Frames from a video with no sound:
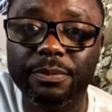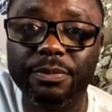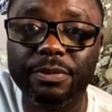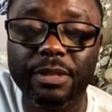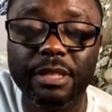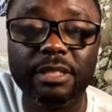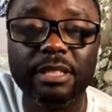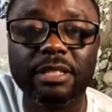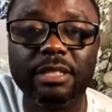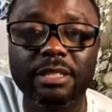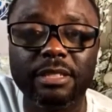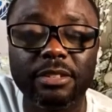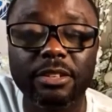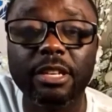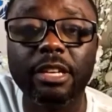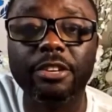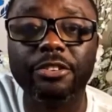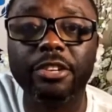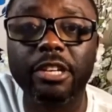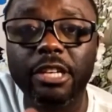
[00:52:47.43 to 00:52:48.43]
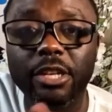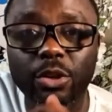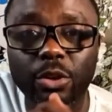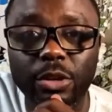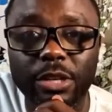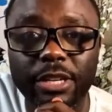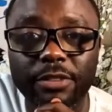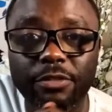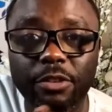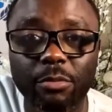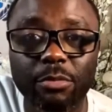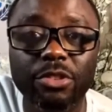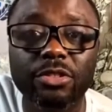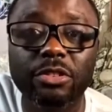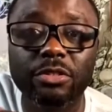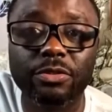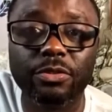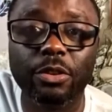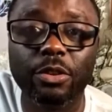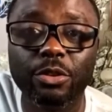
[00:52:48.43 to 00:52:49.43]
This is really, really good
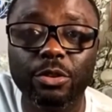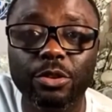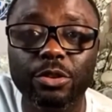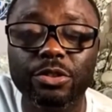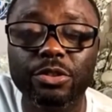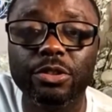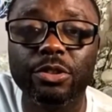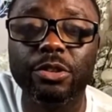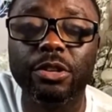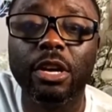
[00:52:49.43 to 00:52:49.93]
information for those